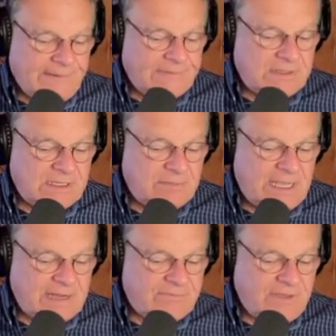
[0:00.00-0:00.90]
The
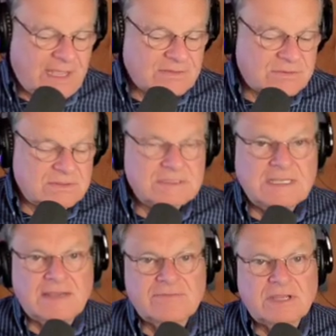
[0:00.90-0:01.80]
manufacturers
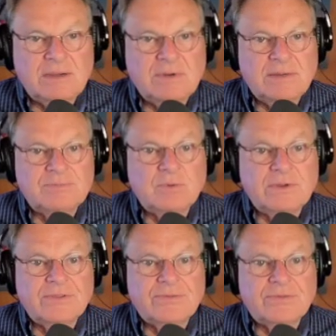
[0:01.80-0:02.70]
have come up
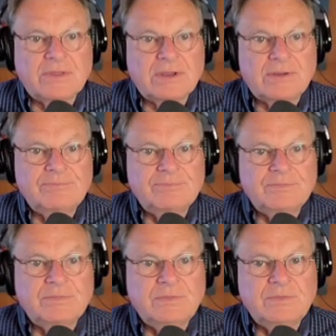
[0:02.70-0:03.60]
with the
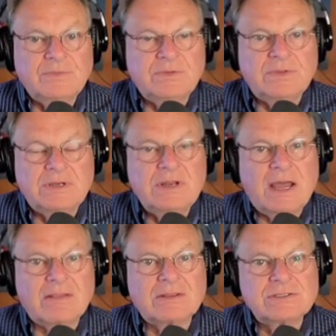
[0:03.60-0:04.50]

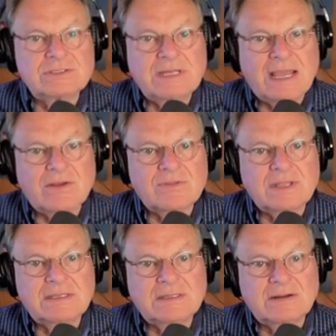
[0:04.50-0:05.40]
knowledge now
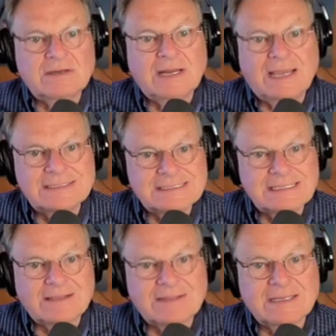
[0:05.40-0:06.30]
that they're not
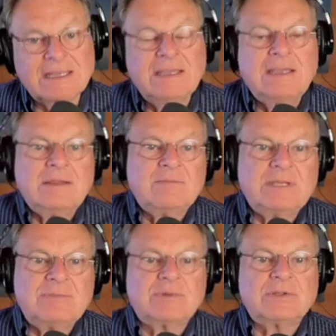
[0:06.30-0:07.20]
selling.
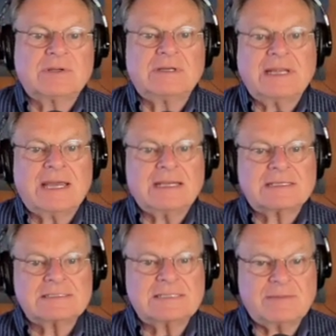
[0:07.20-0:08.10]
People are not
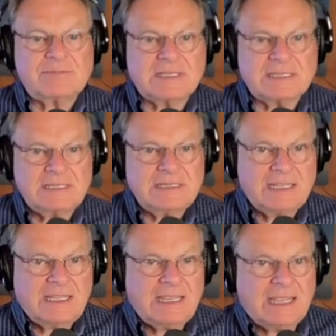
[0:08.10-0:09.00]
accepting it,
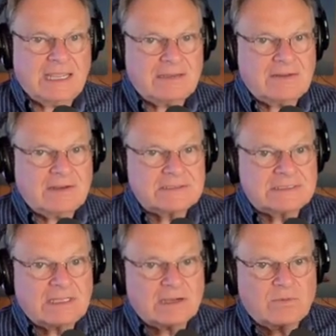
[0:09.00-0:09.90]
and they're
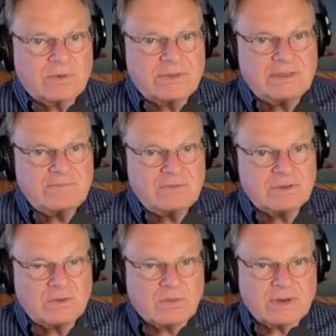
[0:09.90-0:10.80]
stuck with
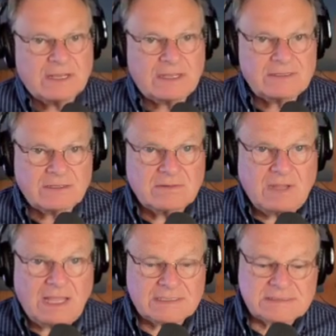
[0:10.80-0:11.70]
inventory on their
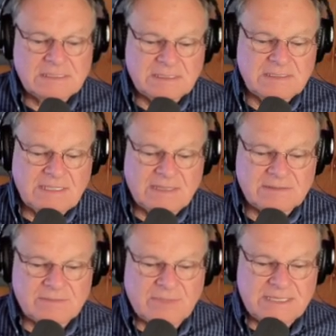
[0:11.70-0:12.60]
lots on a
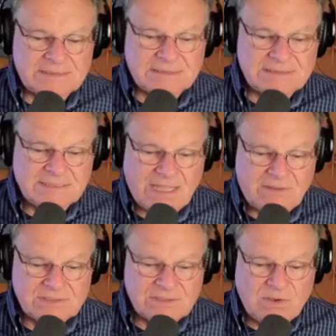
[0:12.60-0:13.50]
daily basis now.
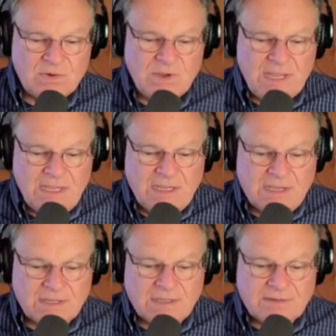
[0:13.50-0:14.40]
So
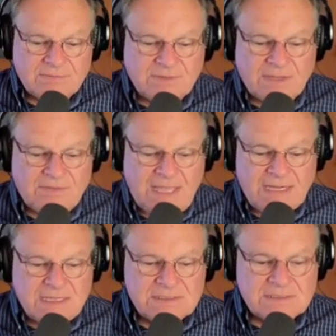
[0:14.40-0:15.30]

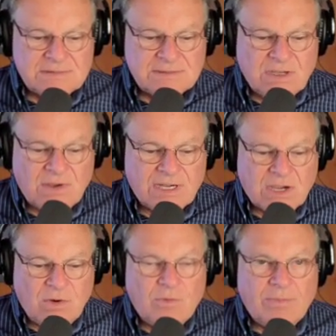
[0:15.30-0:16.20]
that is going to
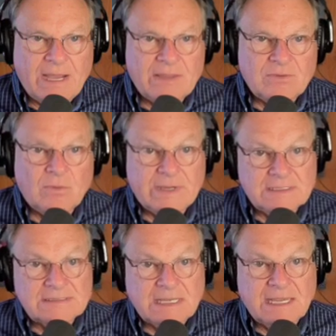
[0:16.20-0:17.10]
go by the
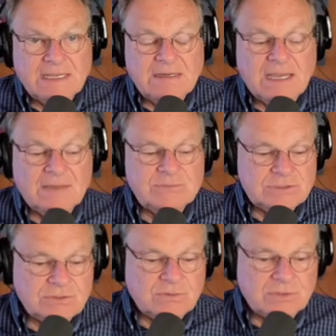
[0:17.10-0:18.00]
wayside, I'm
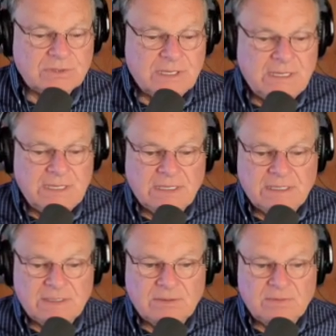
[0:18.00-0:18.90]
sure.
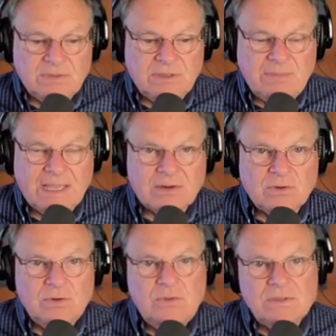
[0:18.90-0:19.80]
No matter
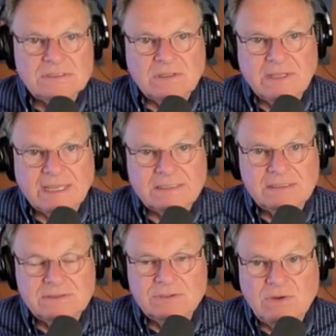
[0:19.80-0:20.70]
who is
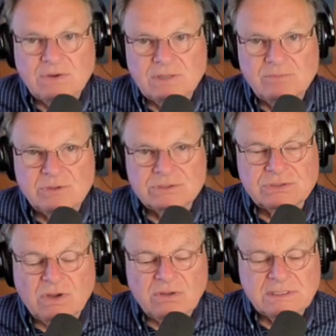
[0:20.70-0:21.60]
elected, Joe can push
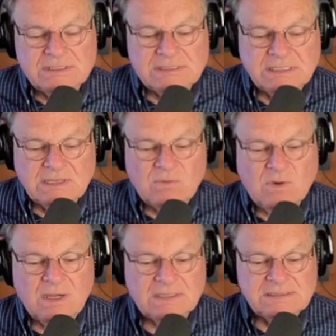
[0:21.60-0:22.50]
all this that he
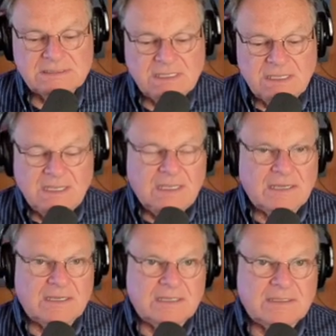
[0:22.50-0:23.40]
wants.
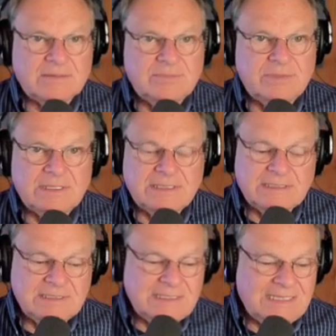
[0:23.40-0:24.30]
But
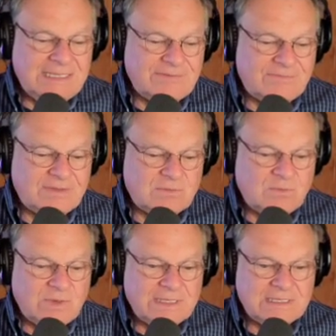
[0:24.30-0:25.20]
if
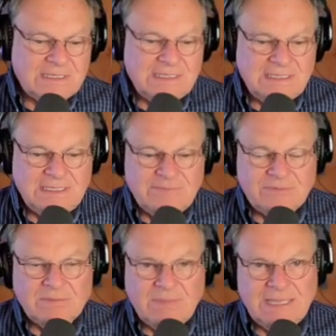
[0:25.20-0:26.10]
and when he
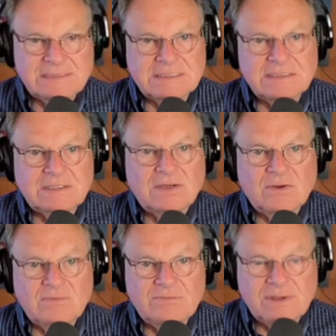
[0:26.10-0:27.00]
even makes it to
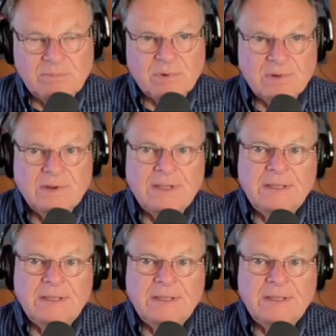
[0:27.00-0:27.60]
November,